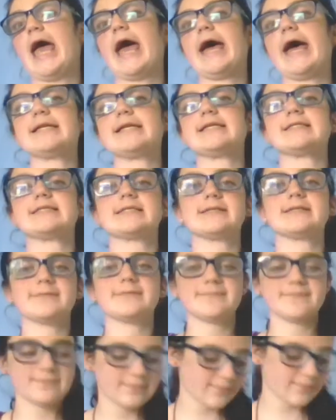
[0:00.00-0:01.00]
and
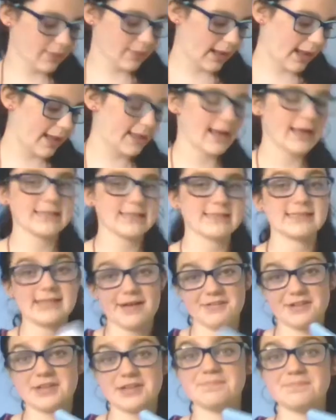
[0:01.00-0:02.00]
I got
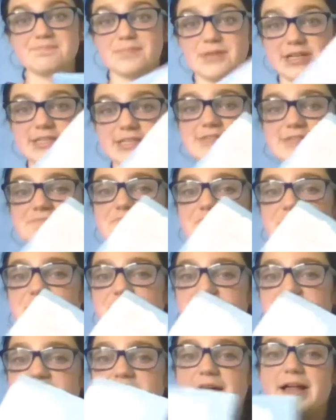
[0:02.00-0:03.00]
7 books for
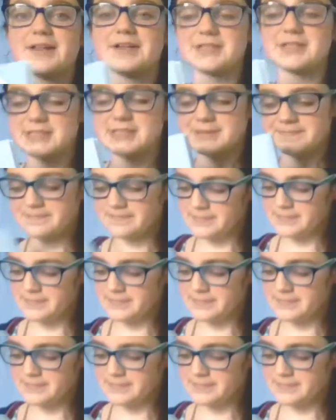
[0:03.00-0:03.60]
$3.